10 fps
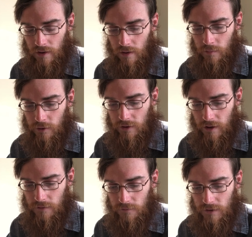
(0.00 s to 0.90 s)
Put
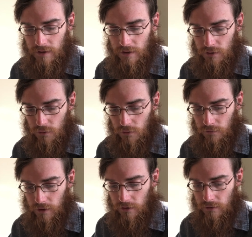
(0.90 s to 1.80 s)
thy feet into her
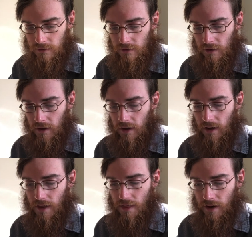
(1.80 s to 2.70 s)
fetters,
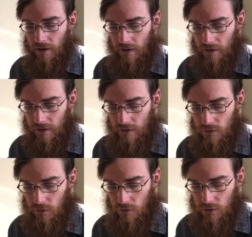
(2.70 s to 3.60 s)
and thy neck
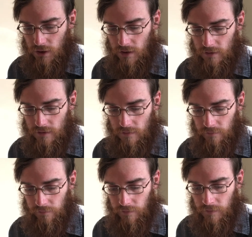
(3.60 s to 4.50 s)
into her chains.
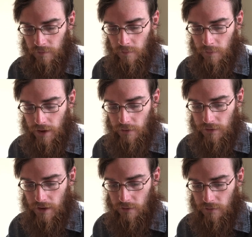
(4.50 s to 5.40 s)
Bow
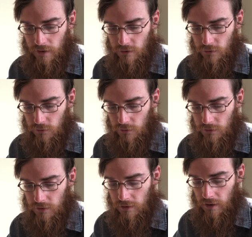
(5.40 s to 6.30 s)
down thy
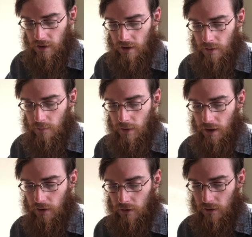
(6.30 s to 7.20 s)
shoulders, and
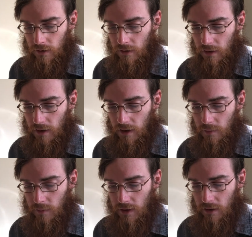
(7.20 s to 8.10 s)
bear her,
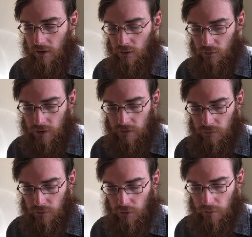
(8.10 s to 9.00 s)
and be not grieved
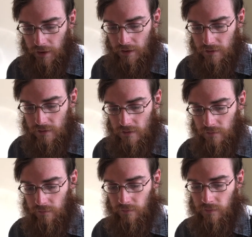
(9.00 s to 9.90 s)
with her bands.
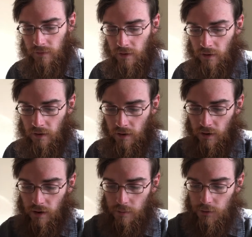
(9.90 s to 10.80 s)

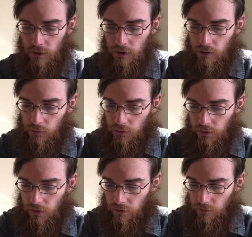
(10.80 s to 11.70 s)
Come to her with
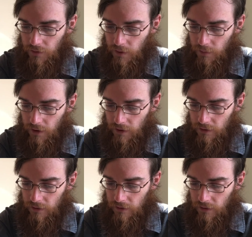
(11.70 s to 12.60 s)
all thy
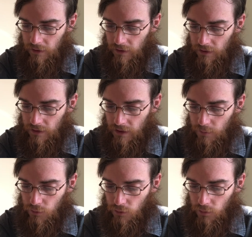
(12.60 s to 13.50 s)
mind, and
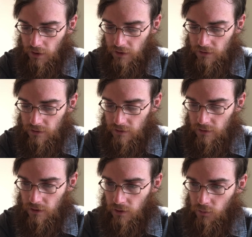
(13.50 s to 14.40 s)
keep her ways
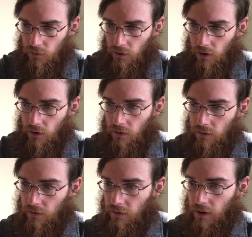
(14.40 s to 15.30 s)
with all
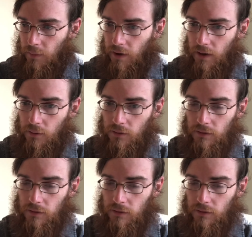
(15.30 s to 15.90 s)
thy power.